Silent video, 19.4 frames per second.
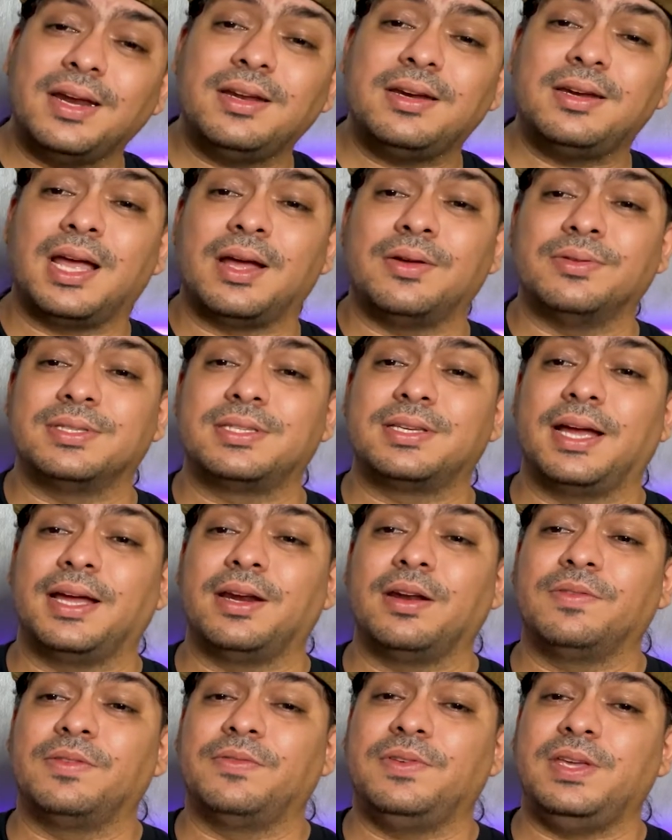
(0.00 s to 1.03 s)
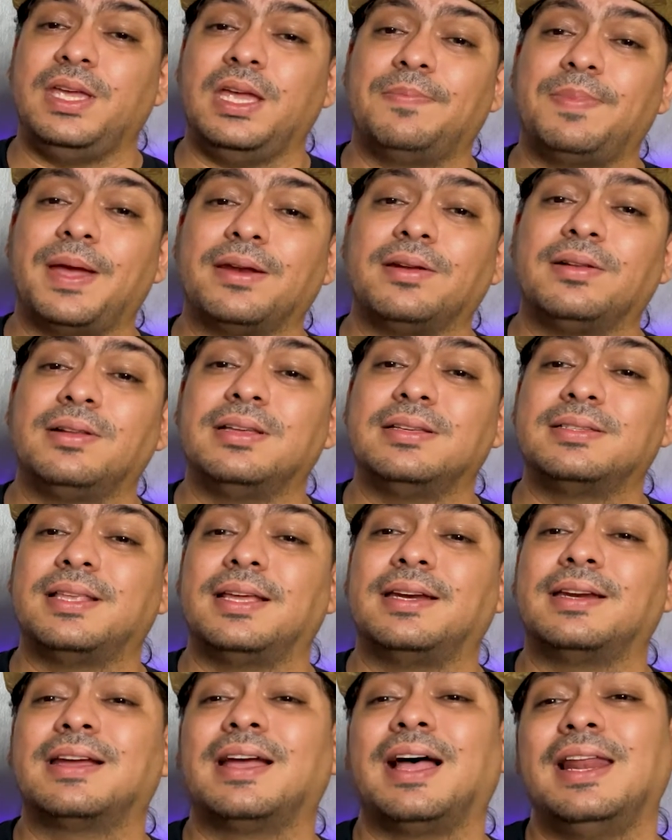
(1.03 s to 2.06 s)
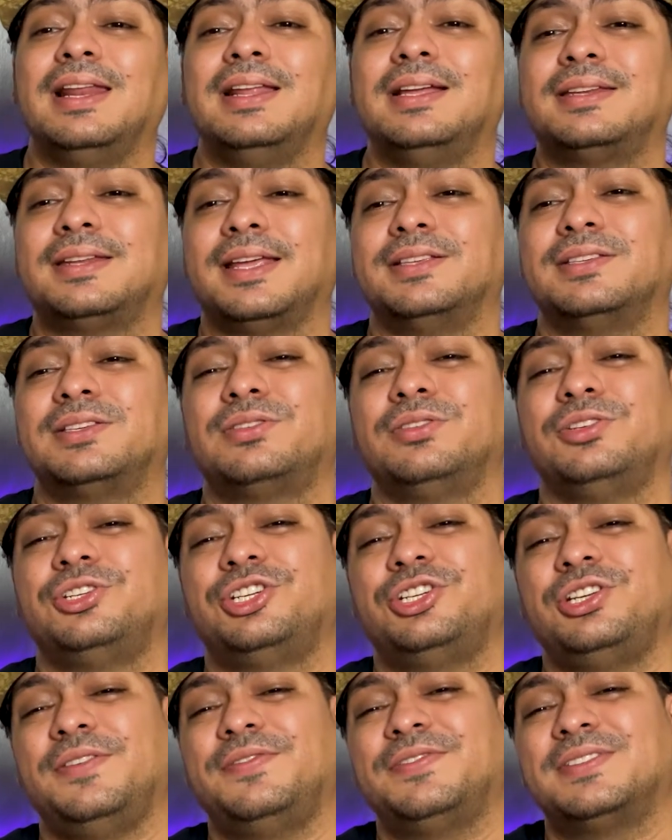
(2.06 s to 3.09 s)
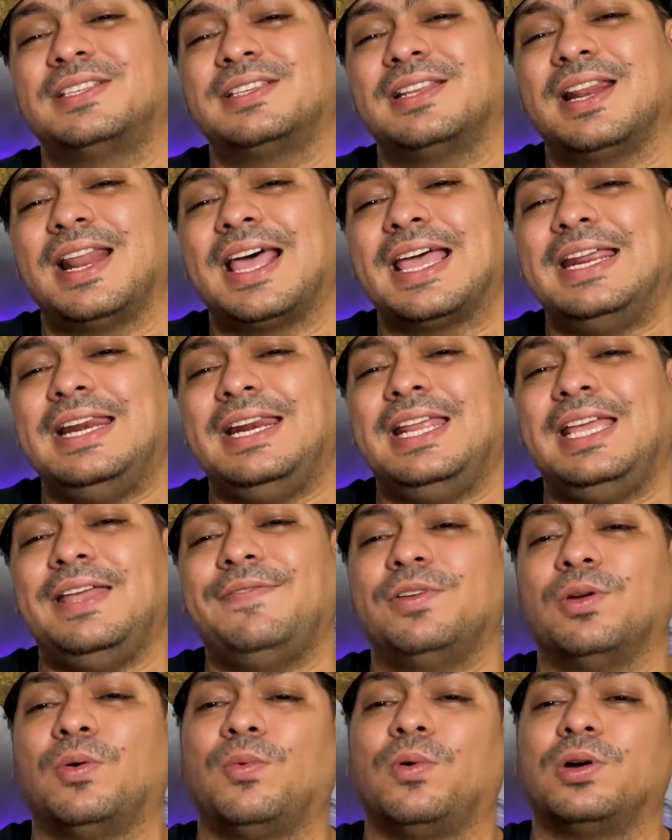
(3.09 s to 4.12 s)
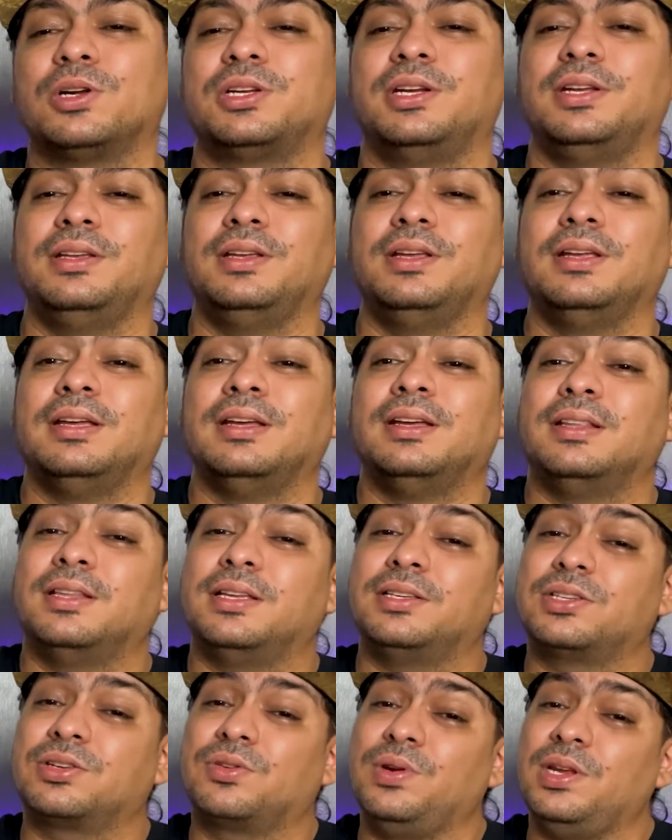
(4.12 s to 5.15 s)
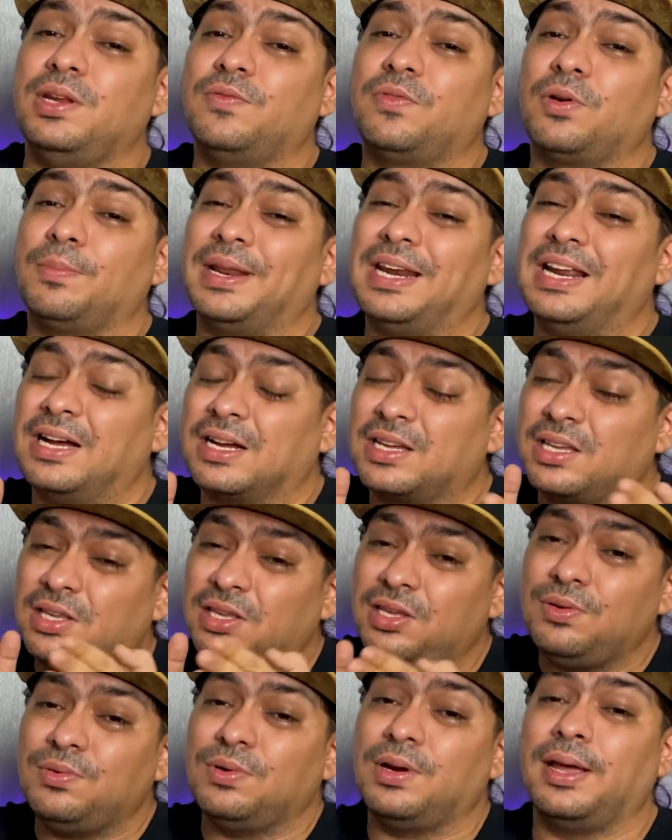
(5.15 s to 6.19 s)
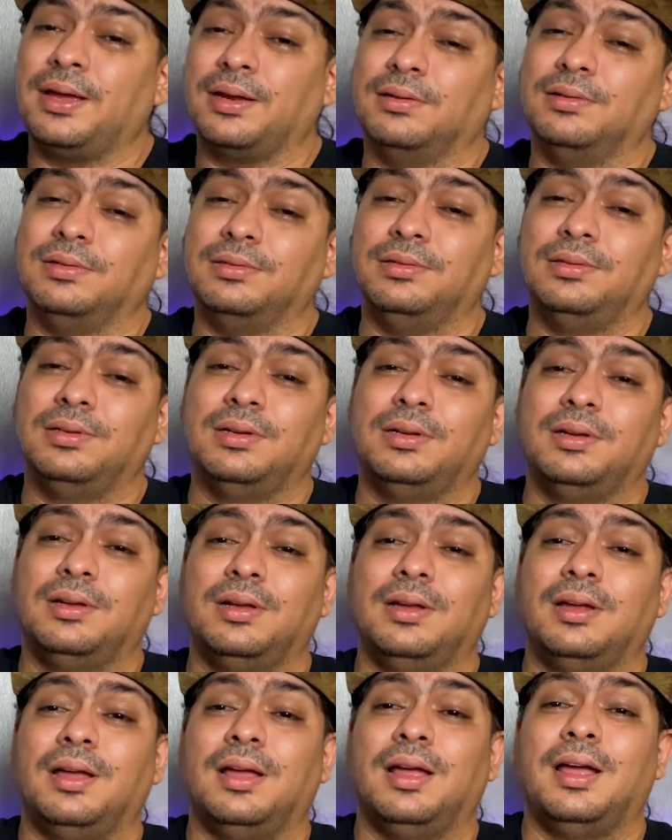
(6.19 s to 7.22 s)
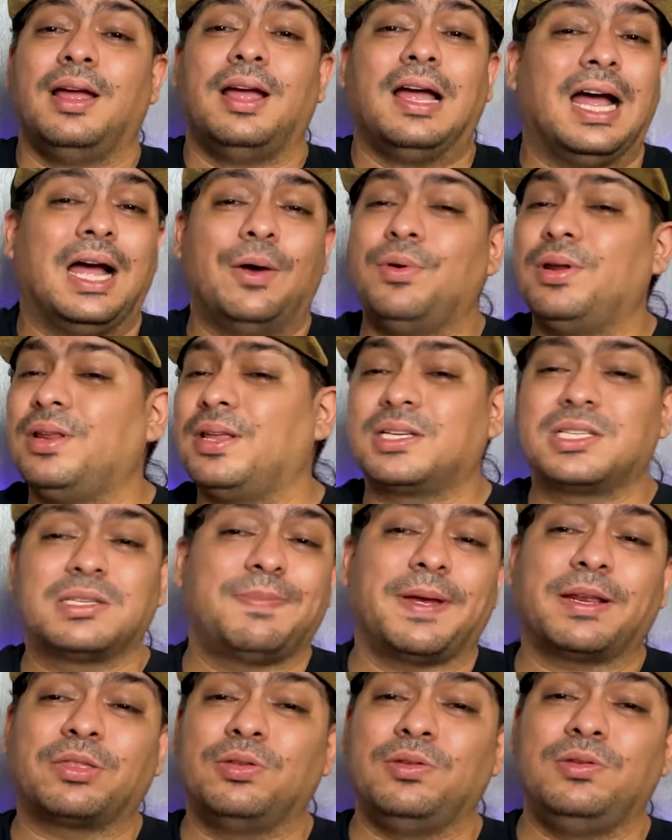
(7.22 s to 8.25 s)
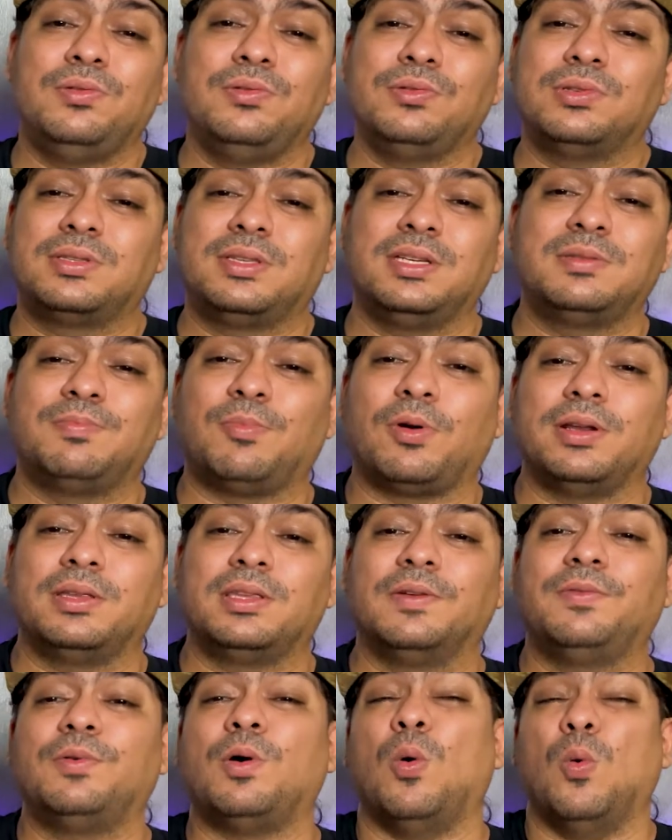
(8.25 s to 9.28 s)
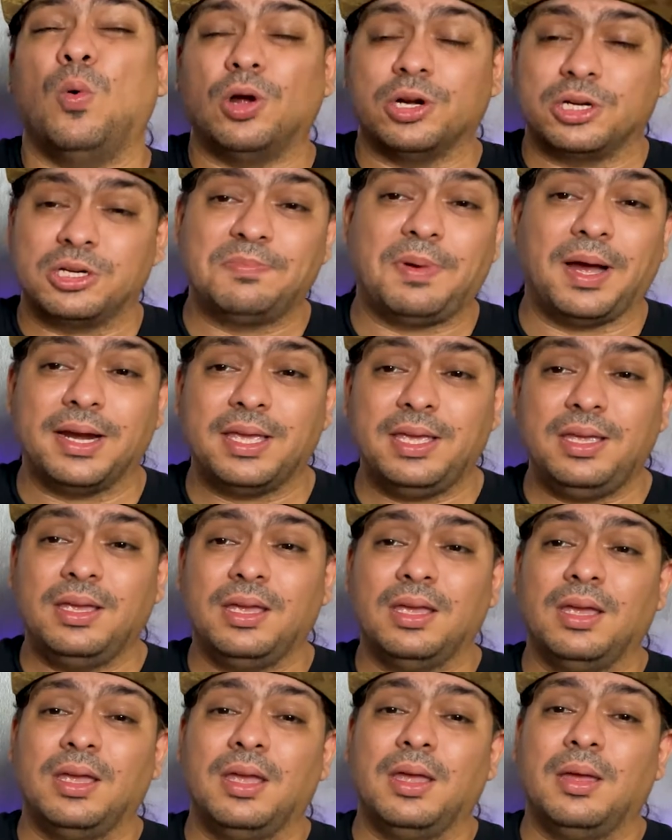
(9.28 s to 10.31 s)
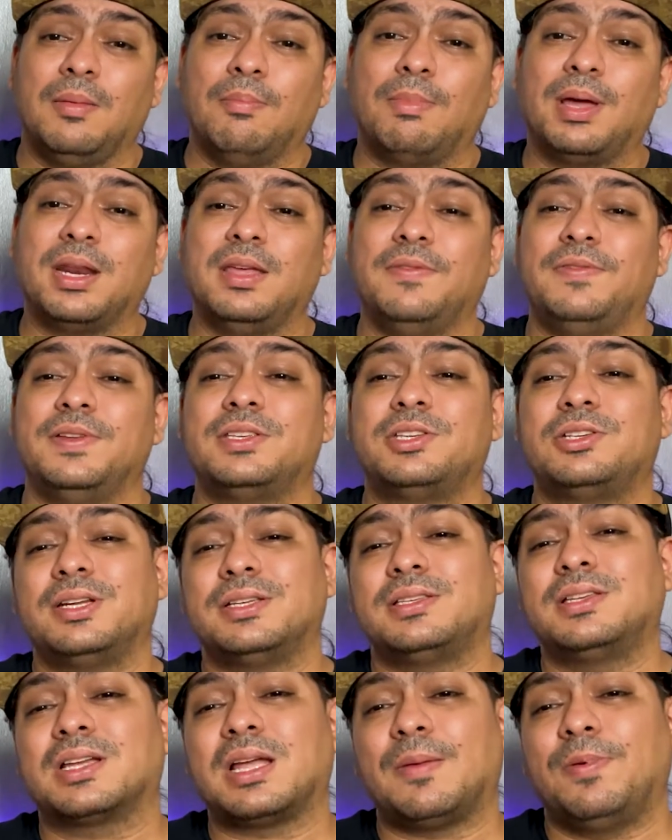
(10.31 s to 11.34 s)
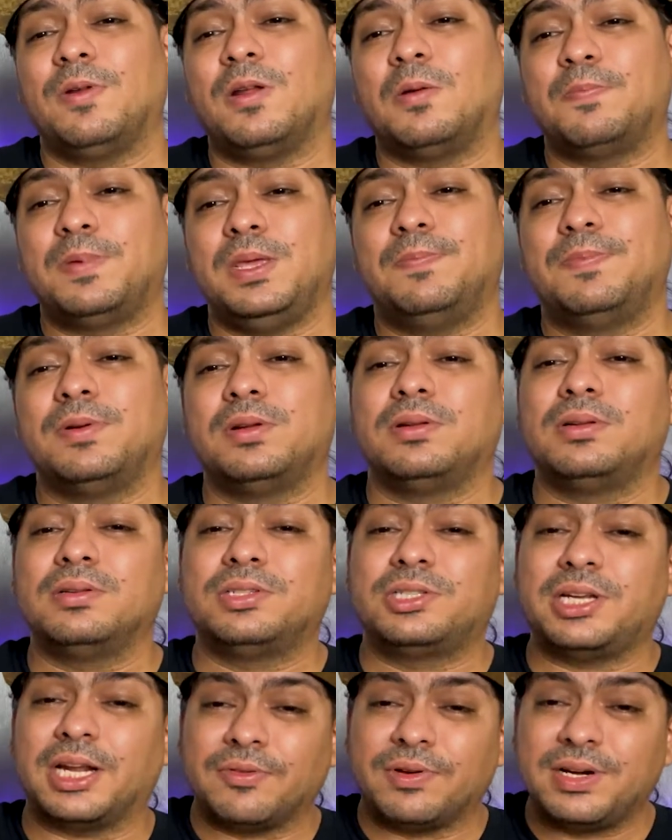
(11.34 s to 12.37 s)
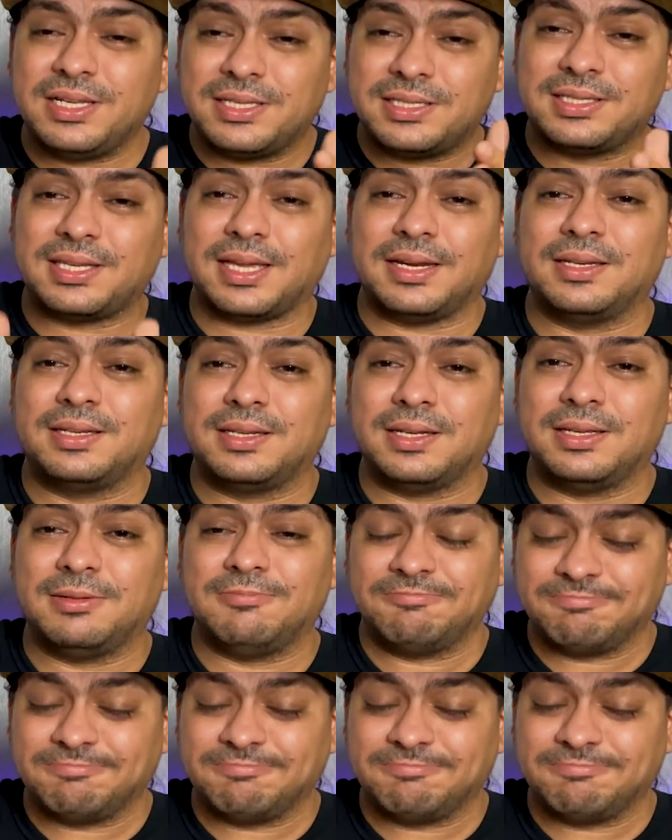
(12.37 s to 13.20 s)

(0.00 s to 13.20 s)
downside of the VA panel is that color tends to shift slightly if you're watching the screen from an acute angle. I wouldn't expect to use this monitor for a watch party, but if it's just a couple of people generally centered